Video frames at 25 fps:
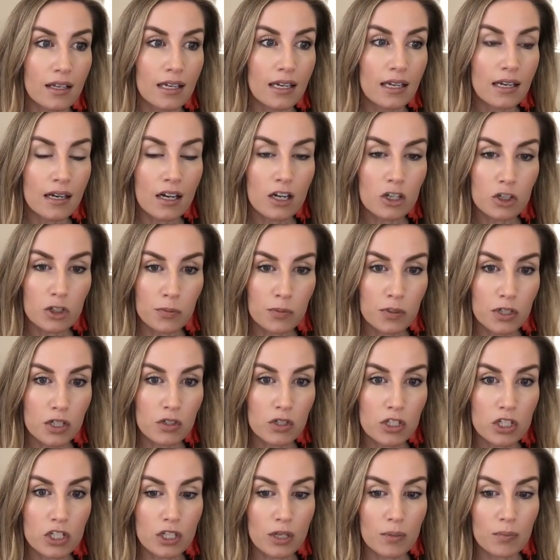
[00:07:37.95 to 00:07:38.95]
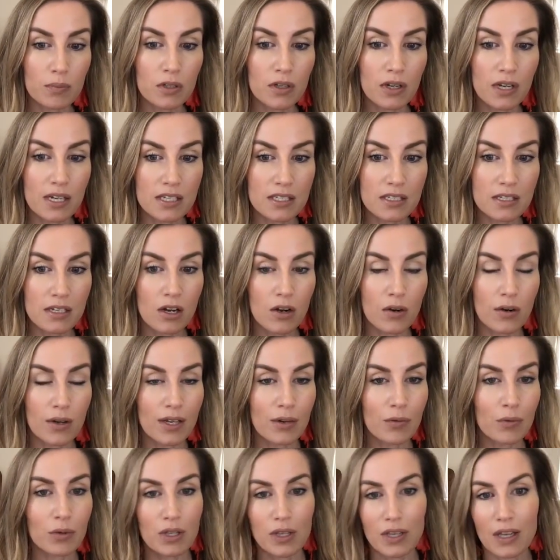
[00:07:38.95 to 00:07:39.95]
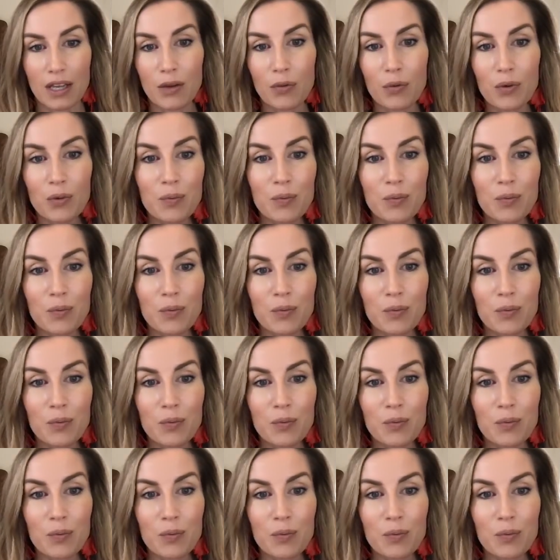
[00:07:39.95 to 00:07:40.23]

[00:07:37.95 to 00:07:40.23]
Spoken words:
in entrepreneurship, you guys know it